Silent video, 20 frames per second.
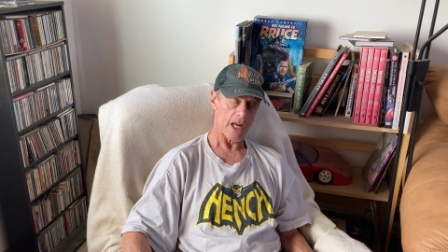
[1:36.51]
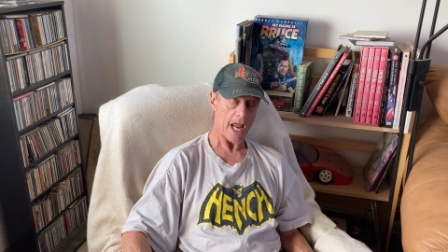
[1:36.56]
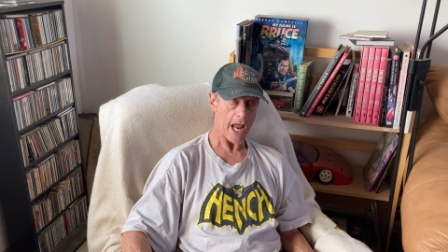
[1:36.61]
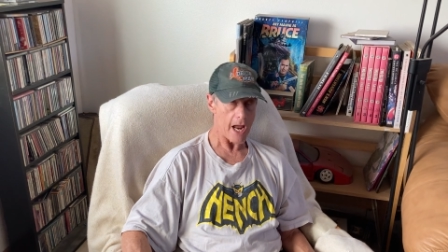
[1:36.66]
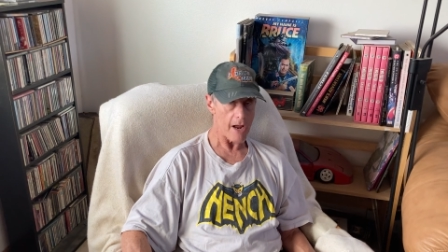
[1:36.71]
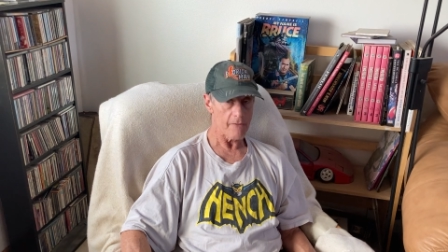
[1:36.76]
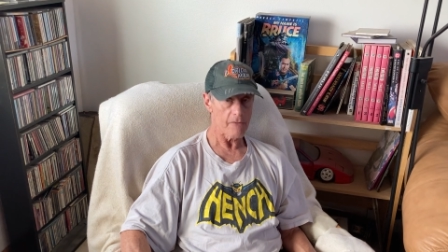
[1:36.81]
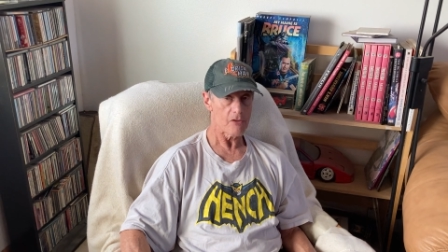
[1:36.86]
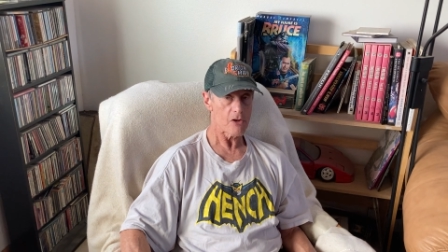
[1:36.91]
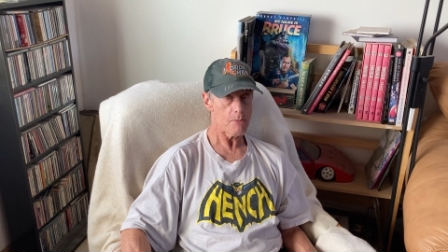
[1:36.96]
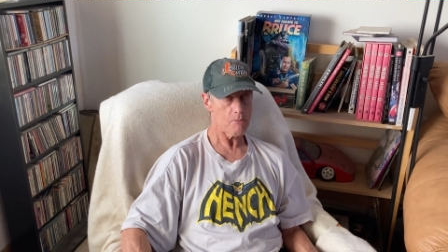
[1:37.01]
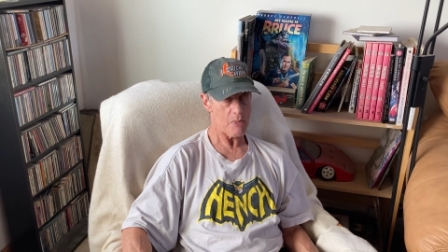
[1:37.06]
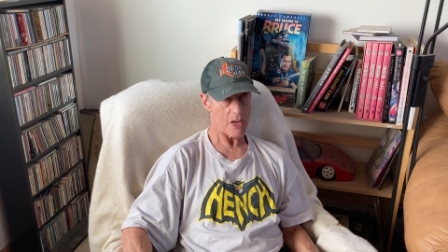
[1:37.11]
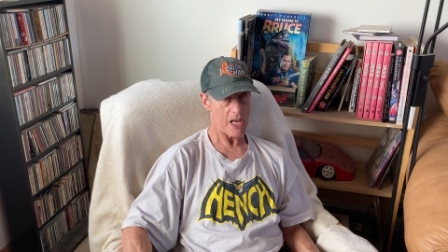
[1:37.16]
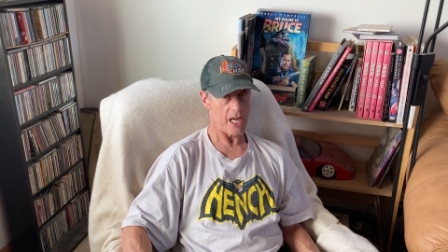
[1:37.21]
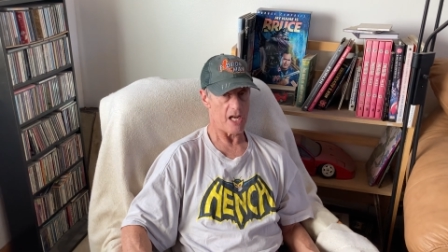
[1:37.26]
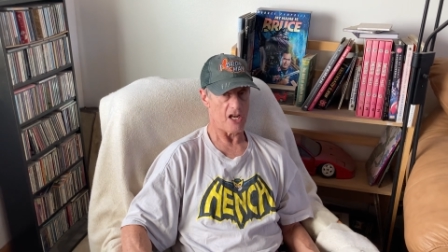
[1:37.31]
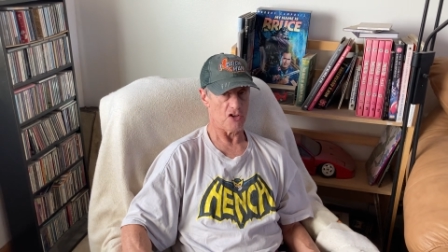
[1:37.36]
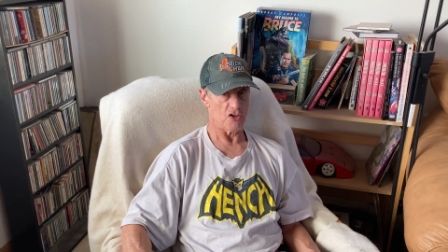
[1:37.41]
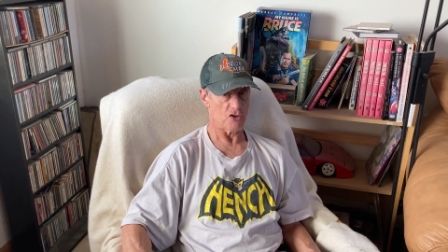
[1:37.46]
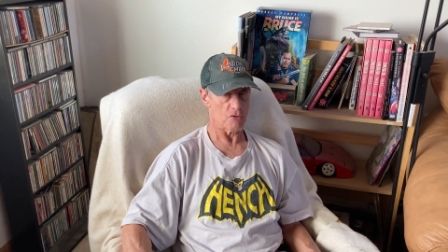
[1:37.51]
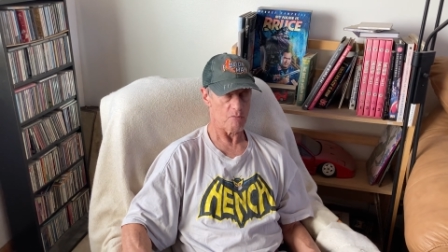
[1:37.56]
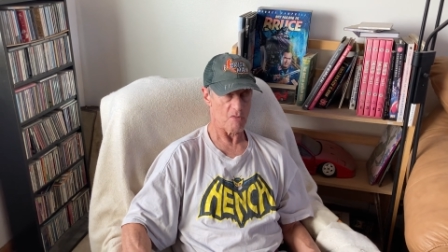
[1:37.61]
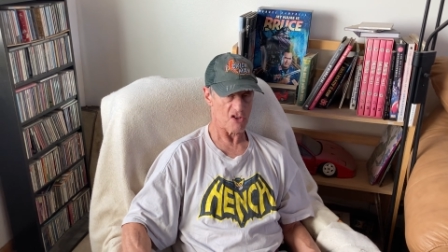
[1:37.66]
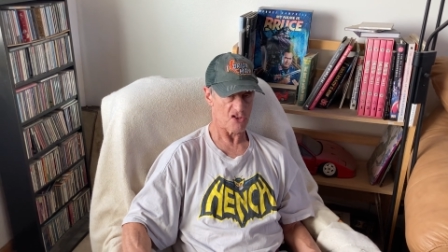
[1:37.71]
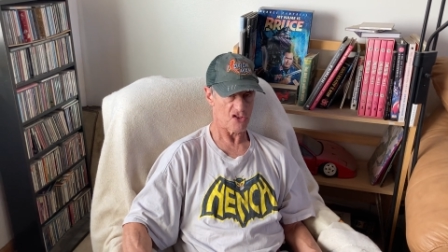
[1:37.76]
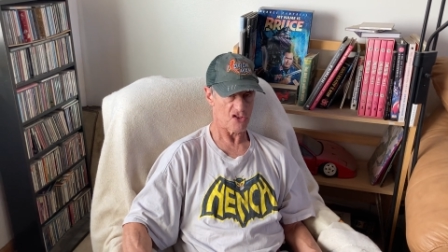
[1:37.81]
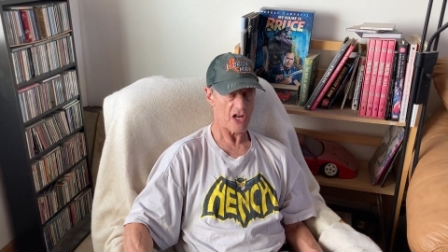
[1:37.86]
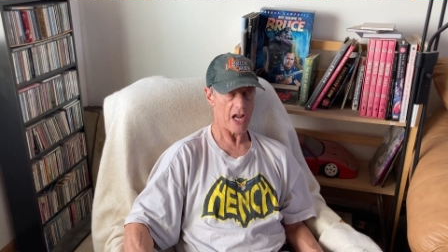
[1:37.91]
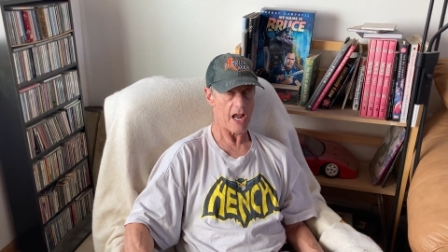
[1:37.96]
every page
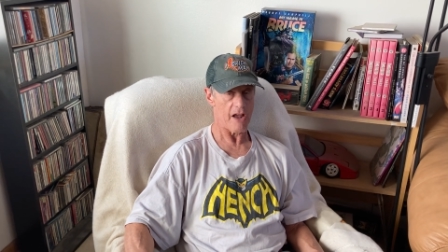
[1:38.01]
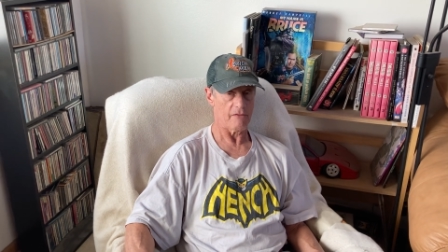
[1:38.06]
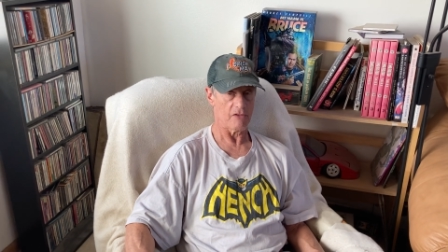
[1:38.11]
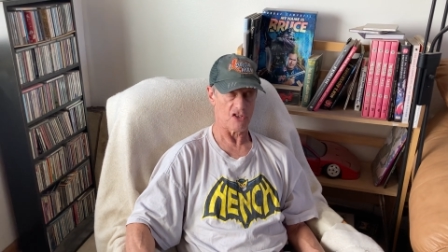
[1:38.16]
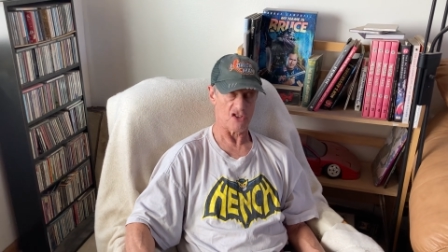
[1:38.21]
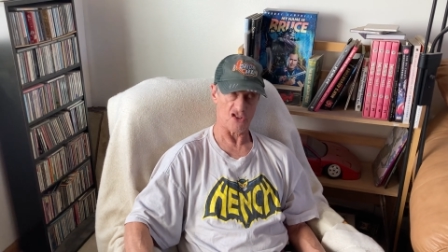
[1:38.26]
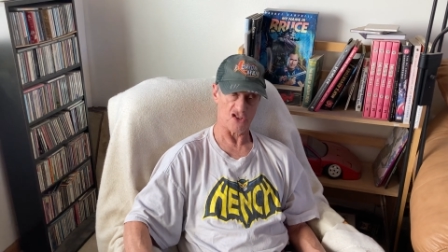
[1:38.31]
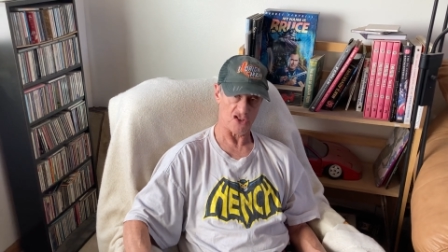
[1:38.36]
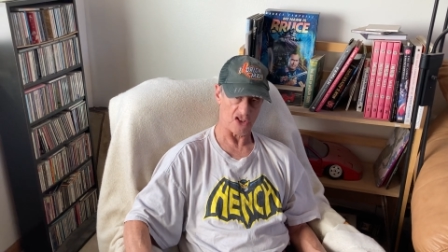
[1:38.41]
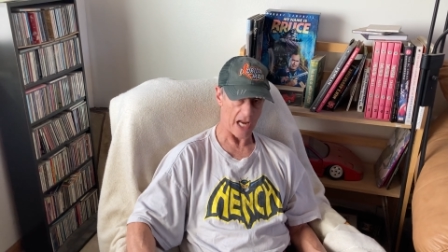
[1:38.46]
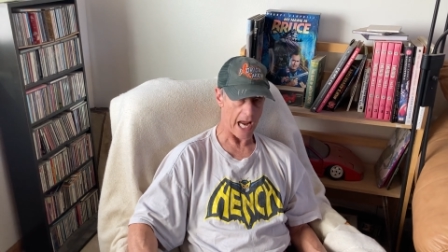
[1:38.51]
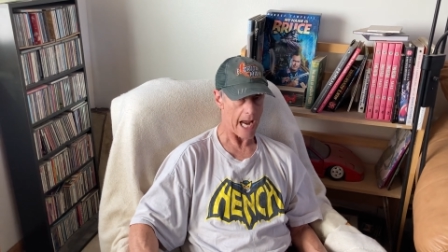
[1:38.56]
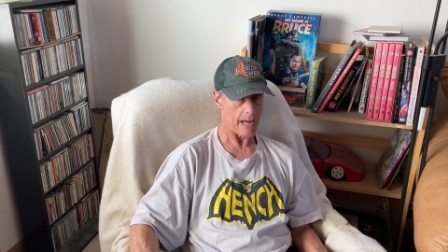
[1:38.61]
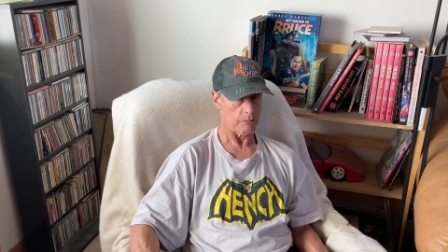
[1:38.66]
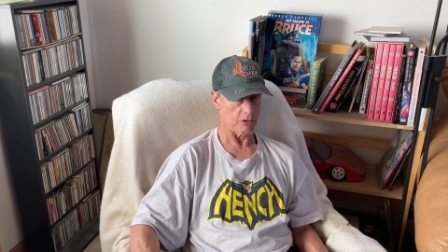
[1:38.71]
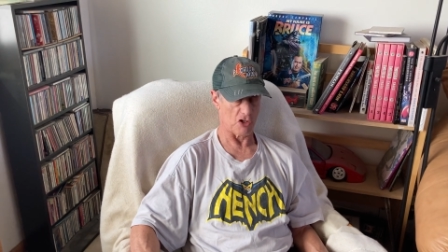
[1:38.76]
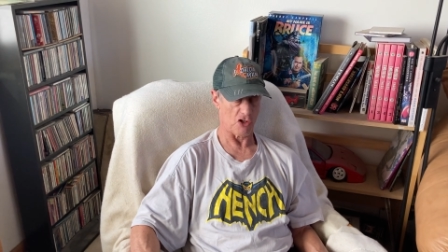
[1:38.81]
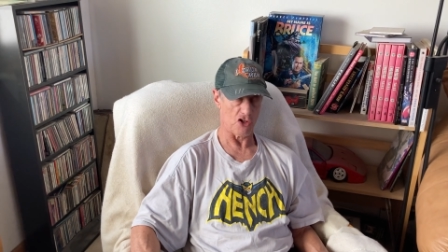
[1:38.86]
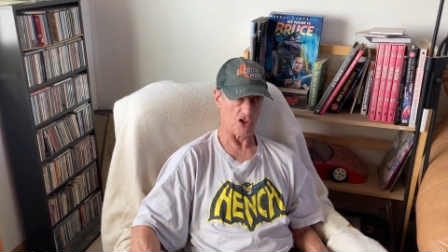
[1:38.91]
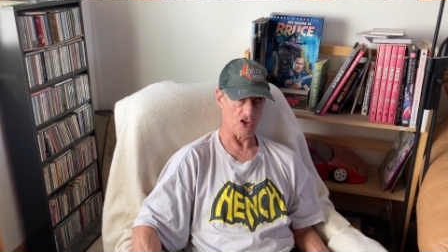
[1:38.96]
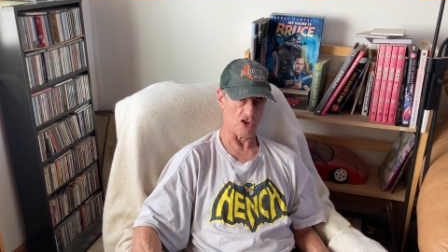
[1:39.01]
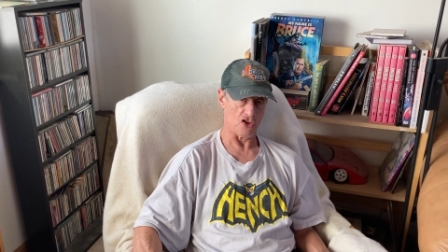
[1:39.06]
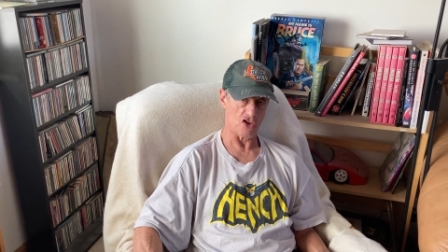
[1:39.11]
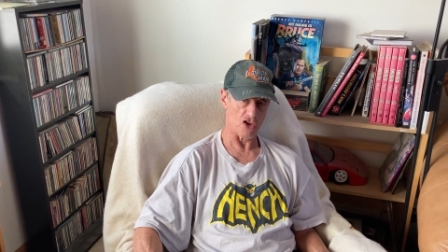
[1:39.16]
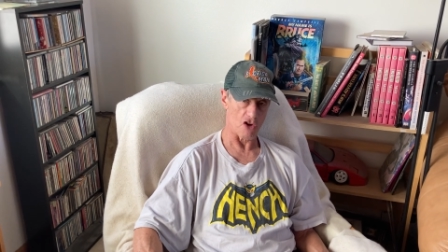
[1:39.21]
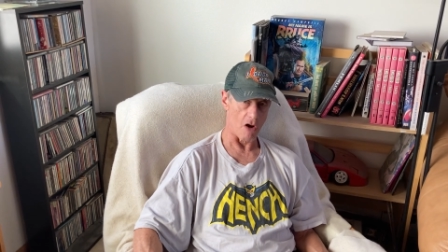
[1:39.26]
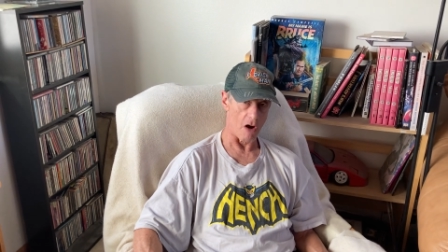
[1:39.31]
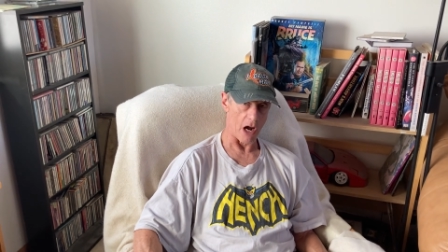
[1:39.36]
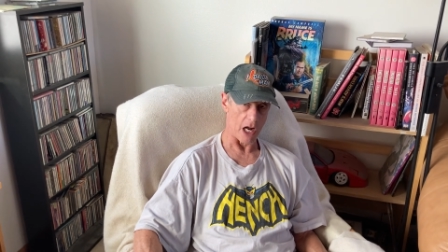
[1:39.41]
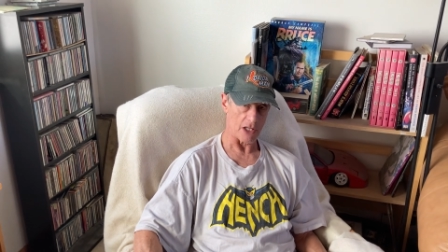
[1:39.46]
must have an establishing
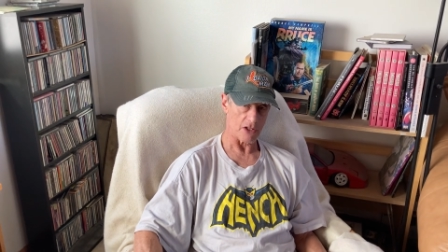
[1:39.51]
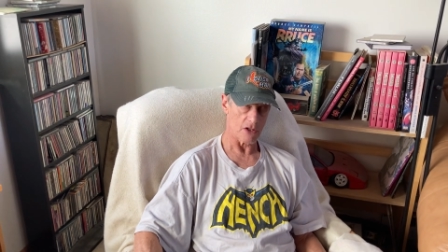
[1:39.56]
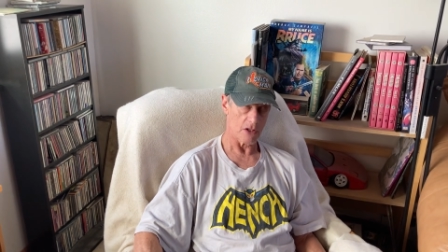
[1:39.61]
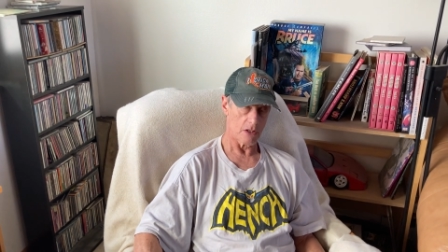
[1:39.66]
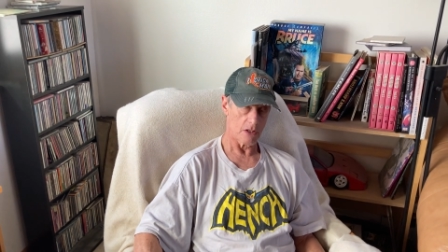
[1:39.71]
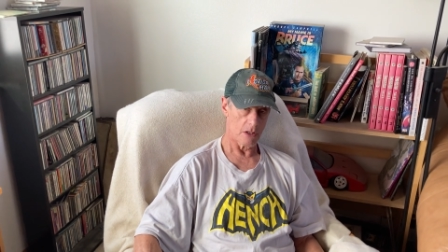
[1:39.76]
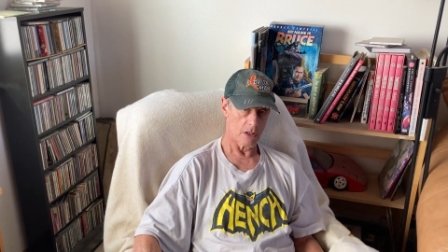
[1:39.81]
shot.